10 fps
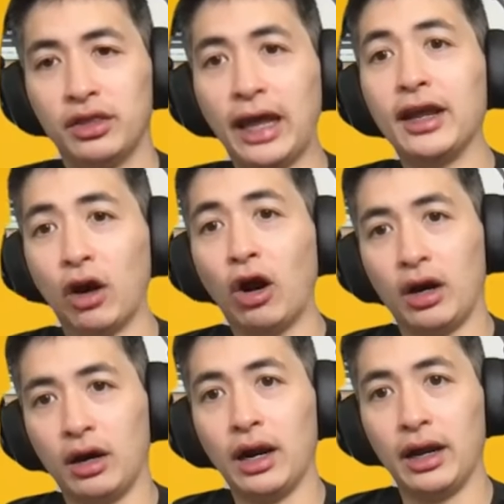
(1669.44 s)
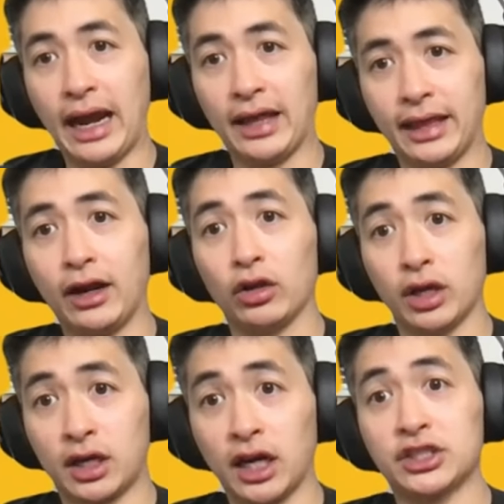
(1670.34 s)
They are, uh, yeah, they are
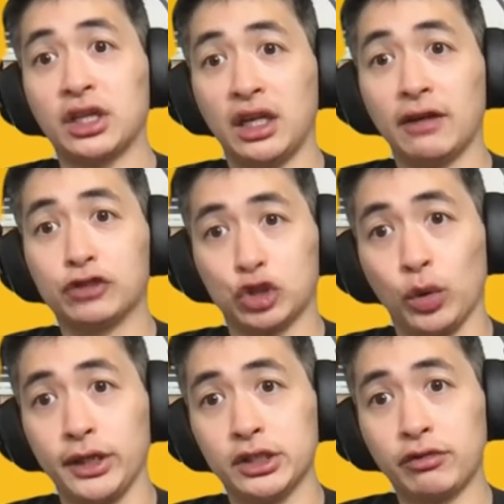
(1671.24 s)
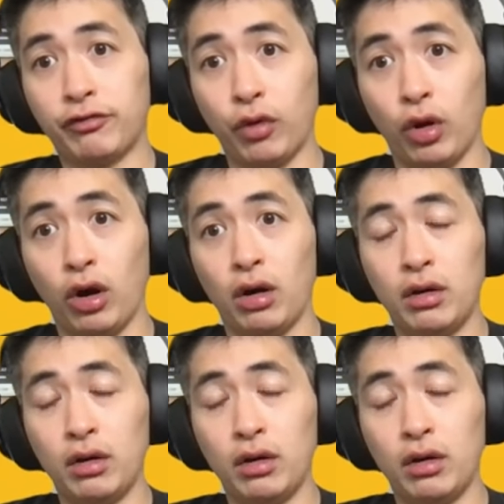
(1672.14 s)
the custody of choice for,